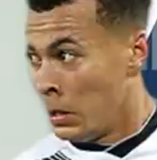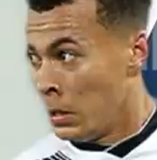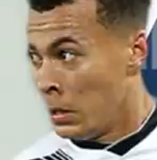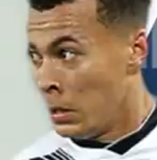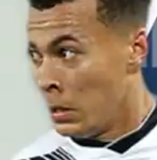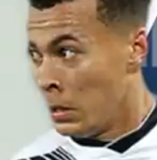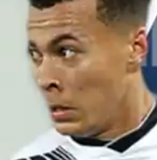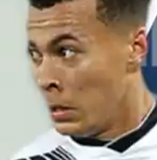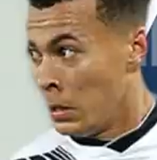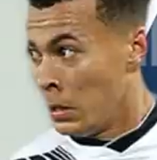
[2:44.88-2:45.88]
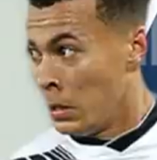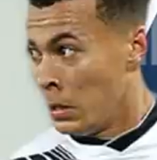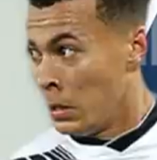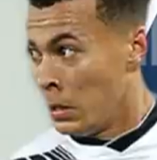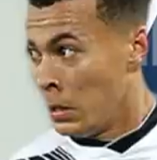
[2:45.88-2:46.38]

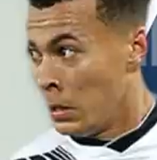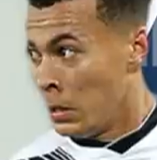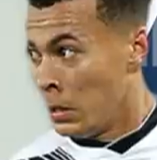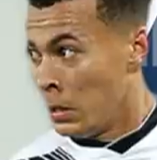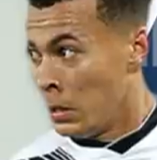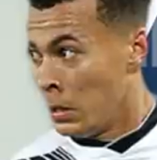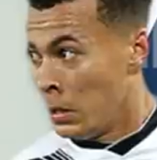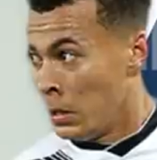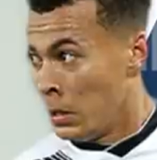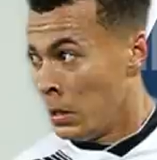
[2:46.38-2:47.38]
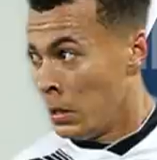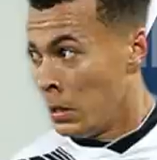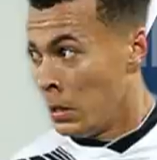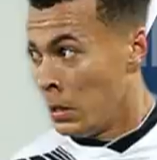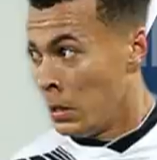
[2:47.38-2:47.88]

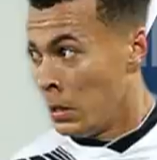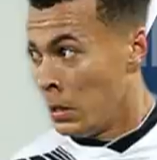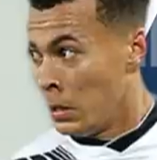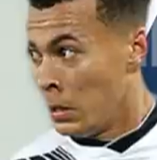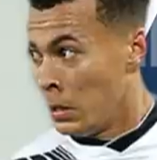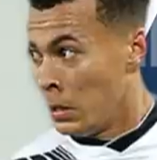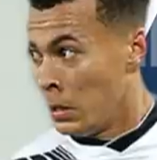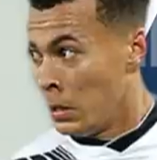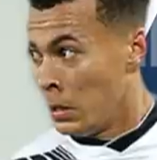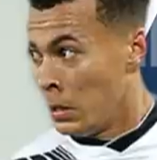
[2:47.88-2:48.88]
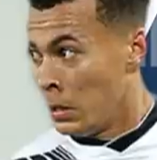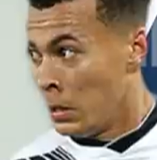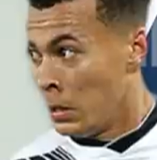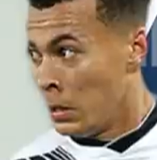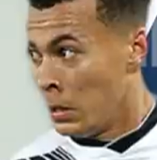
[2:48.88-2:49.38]

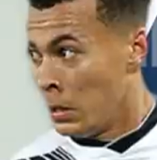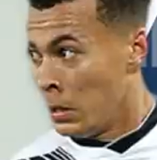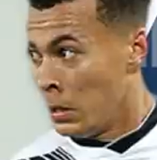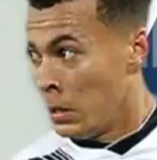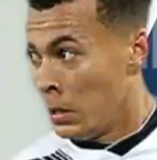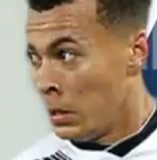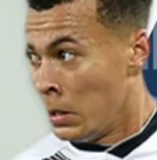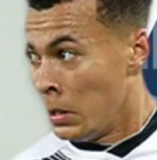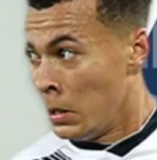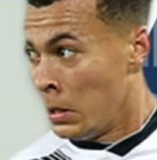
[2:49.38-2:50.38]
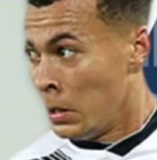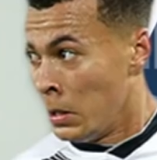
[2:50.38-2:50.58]
This person isn't speaking.